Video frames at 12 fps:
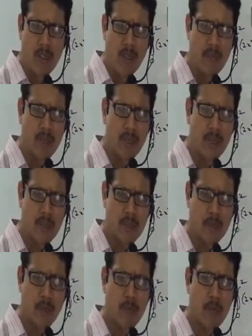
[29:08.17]
half into
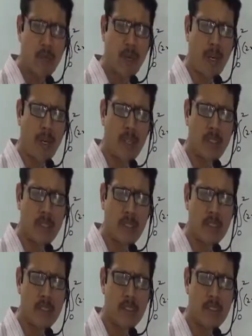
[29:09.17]
sum of parallel
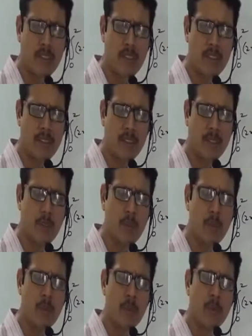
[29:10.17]
sides into
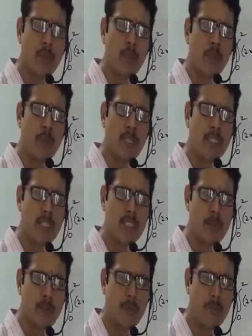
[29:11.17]

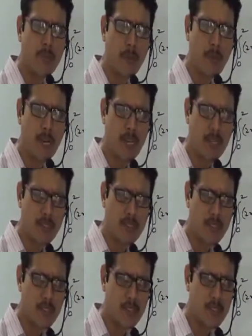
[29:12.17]
distance between the parallel
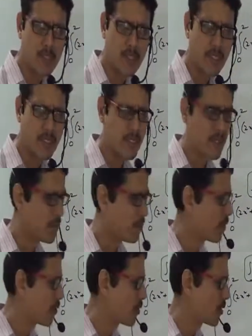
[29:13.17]
sides. There
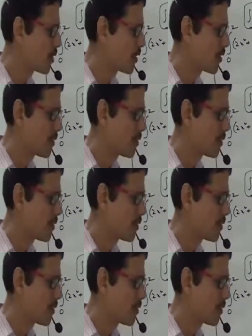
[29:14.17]
we got